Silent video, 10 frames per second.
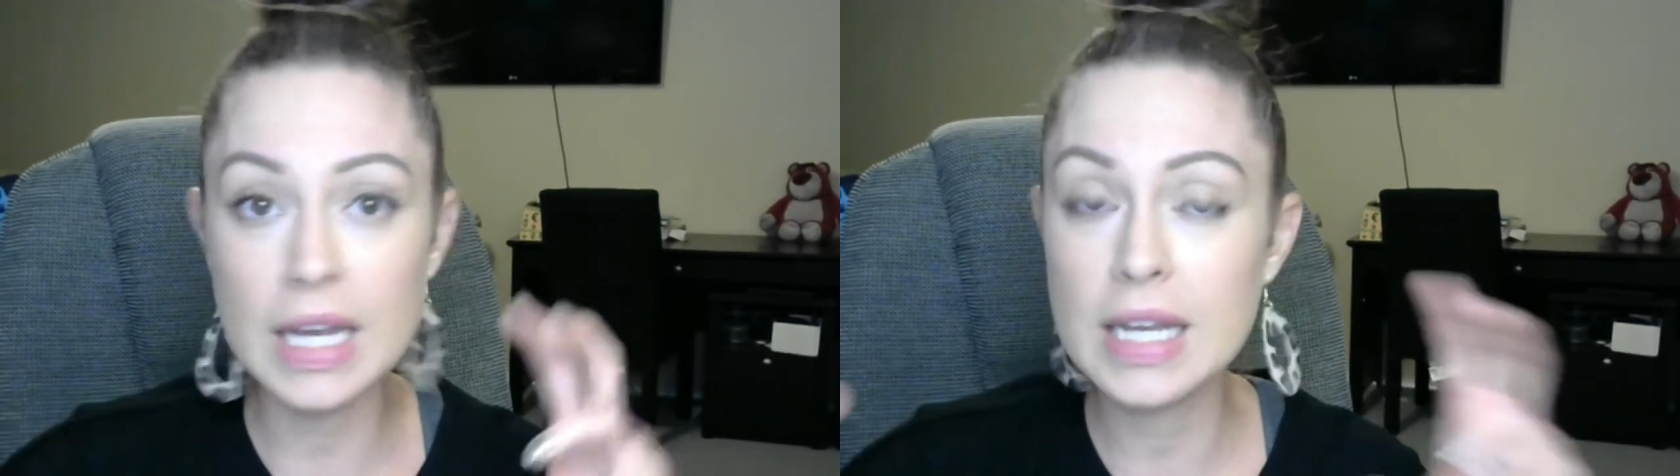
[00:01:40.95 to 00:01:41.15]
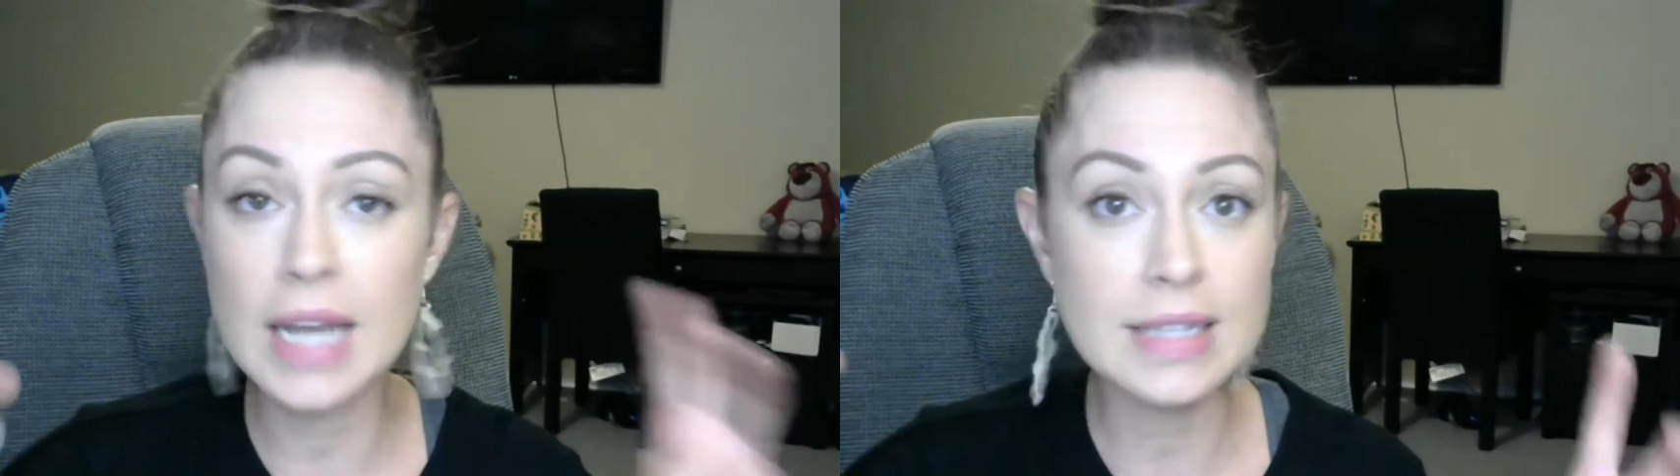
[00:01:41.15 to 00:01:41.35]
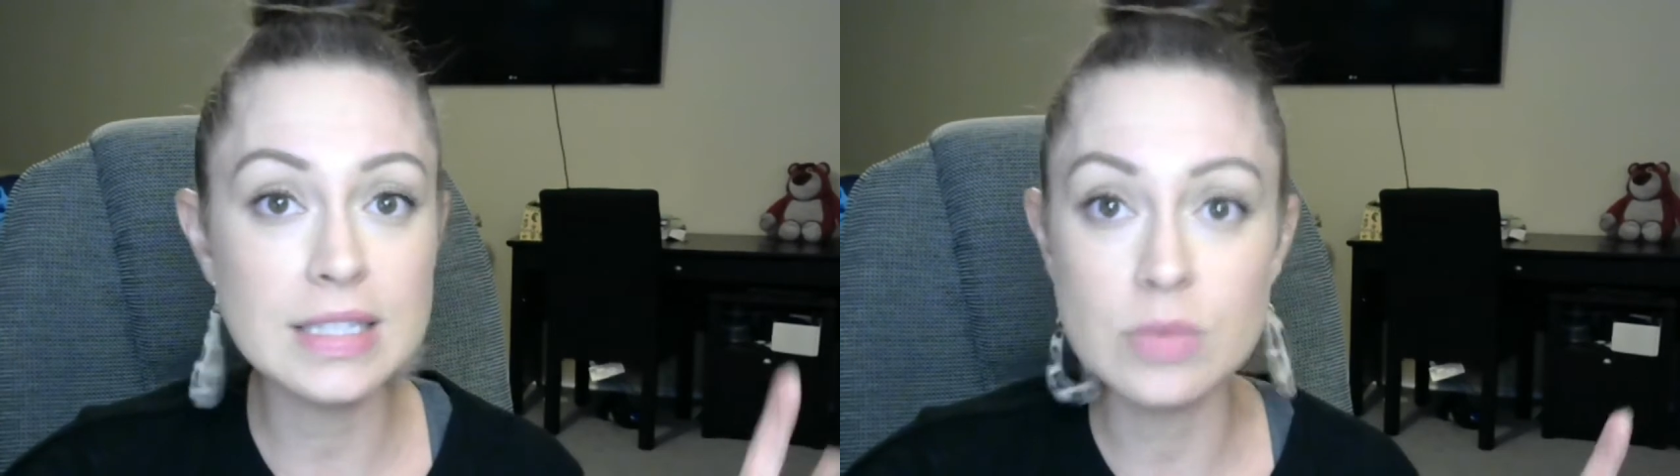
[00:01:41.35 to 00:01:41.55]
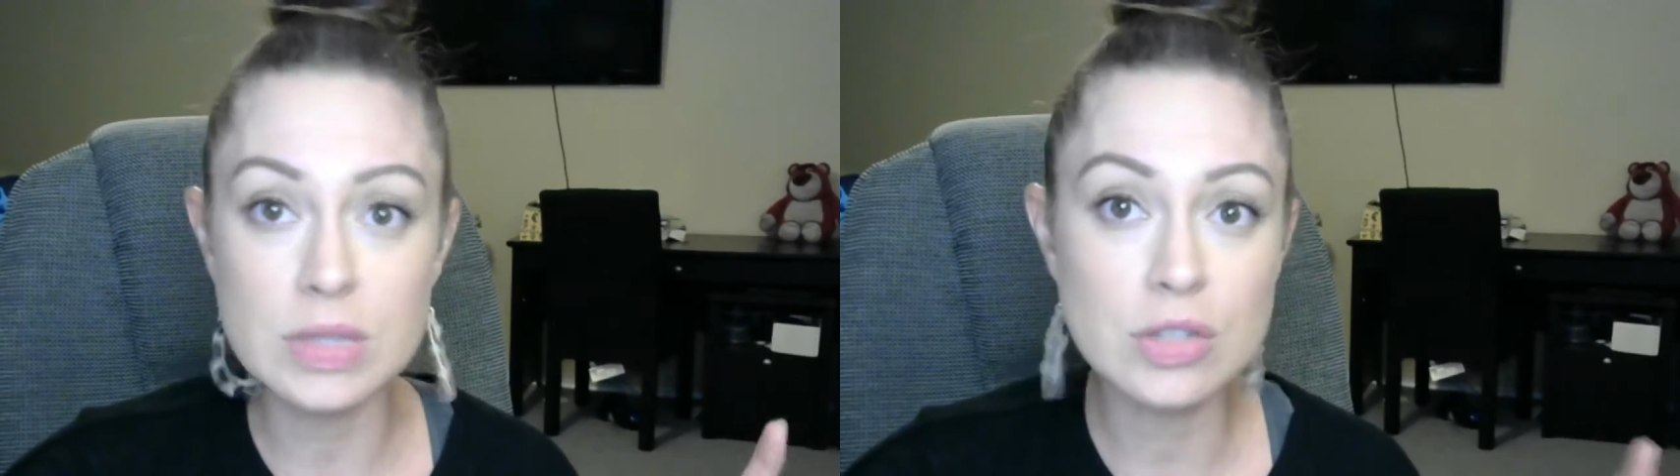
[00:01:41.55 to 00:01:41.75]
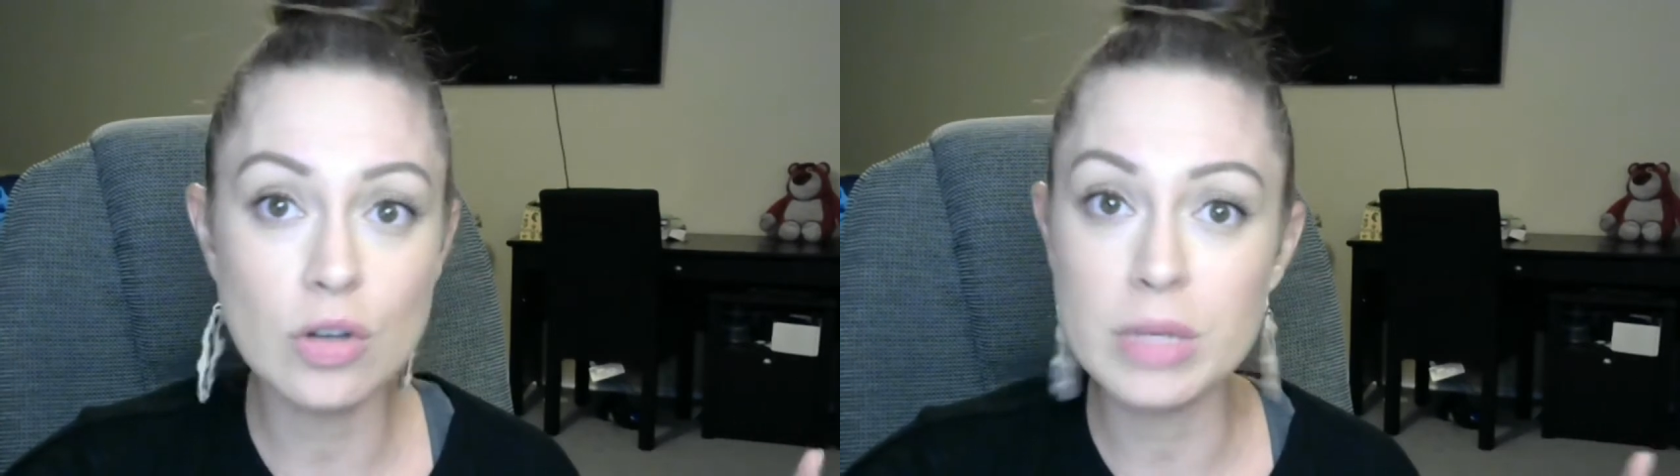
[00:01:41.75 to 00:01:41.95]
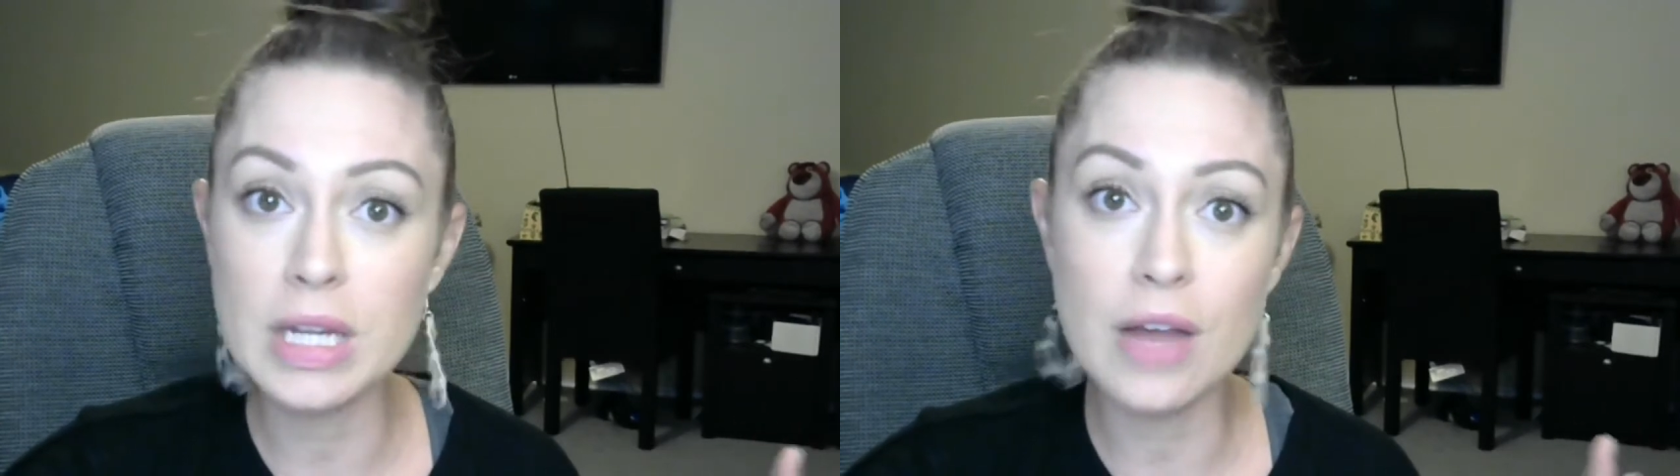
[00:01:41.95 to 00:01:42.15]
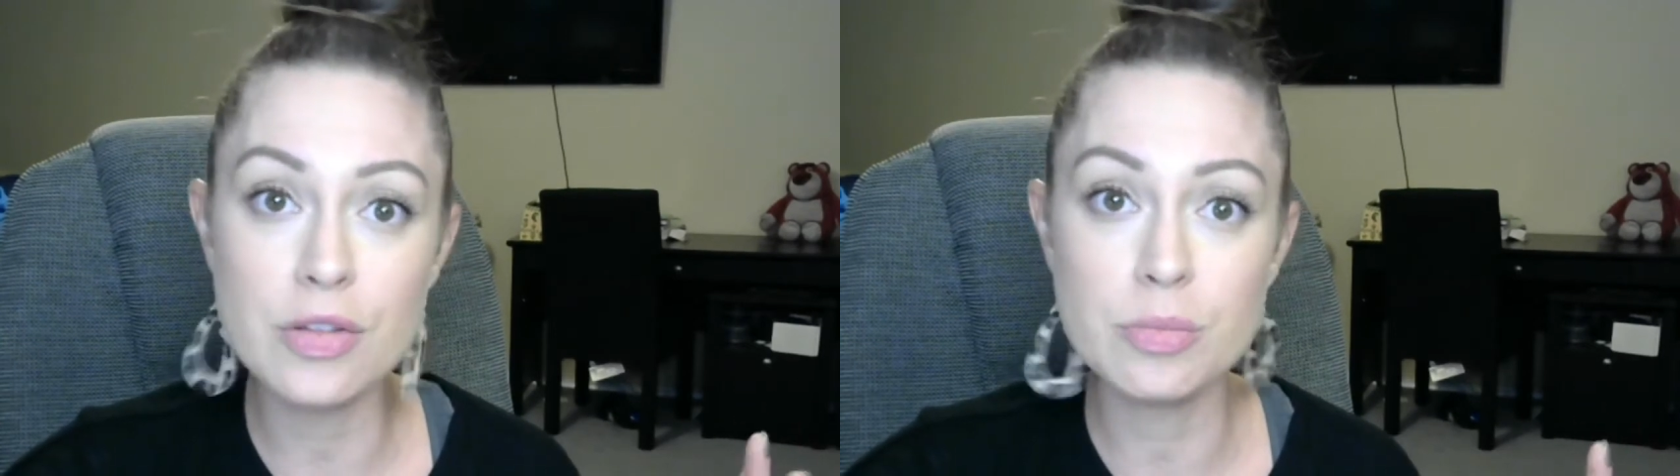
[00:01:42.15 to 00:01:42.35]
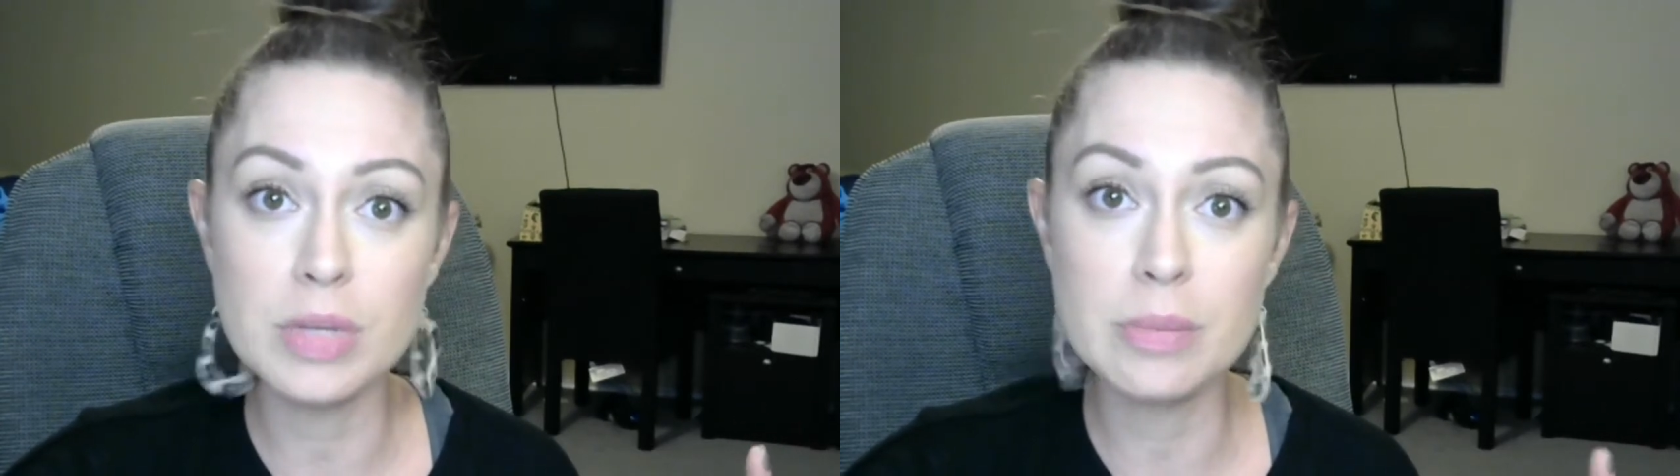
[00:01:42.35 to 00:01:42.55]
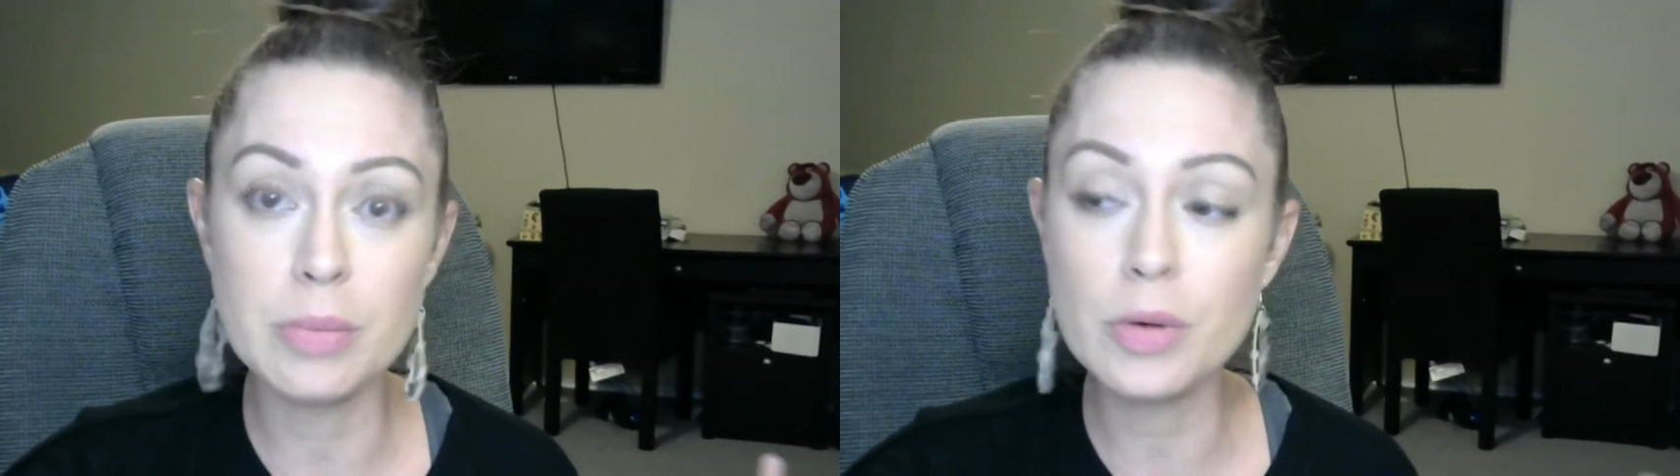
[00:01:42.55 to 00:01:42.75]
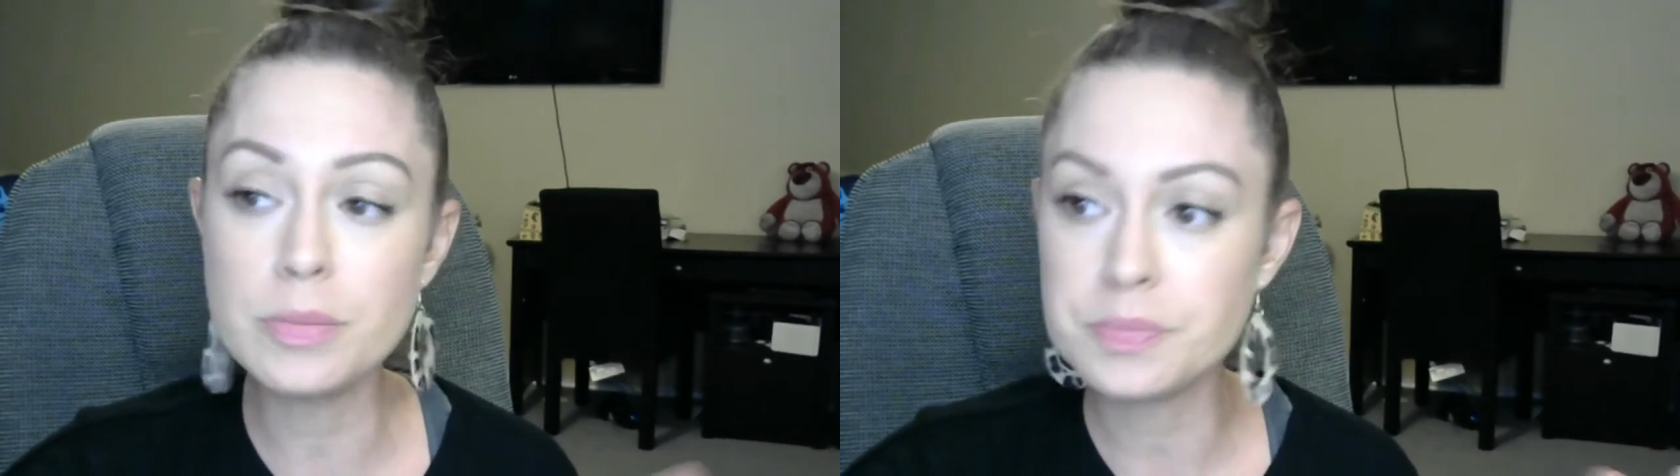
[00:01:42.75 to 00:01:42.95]
connected with so many other
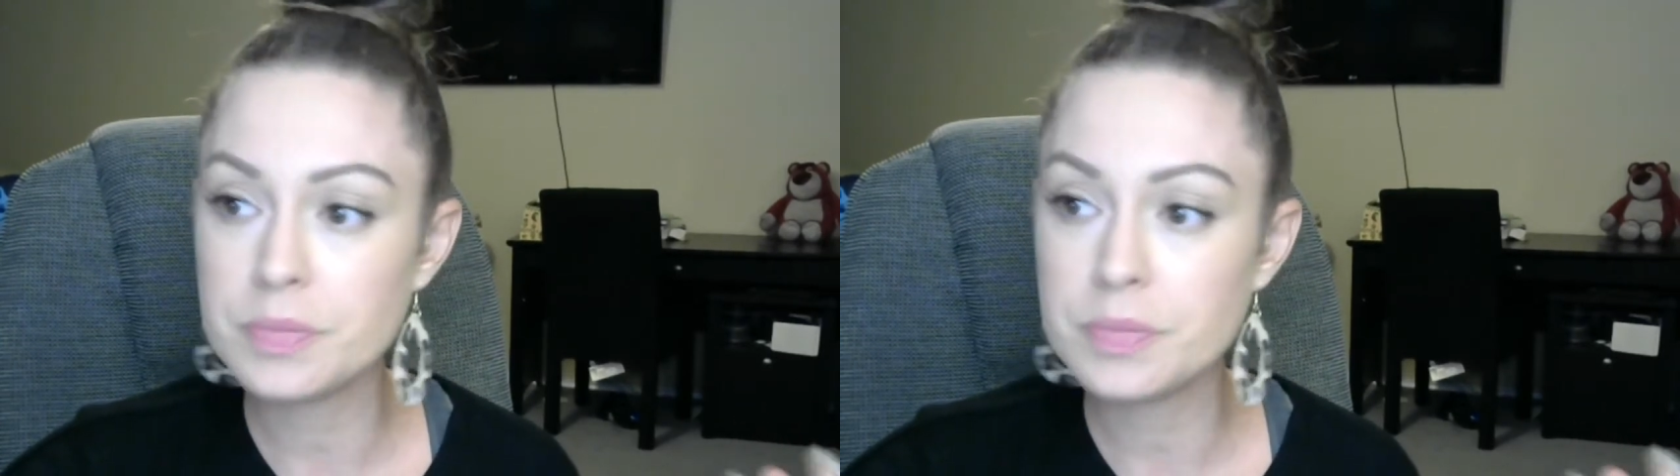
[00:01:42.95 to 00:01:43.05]
people.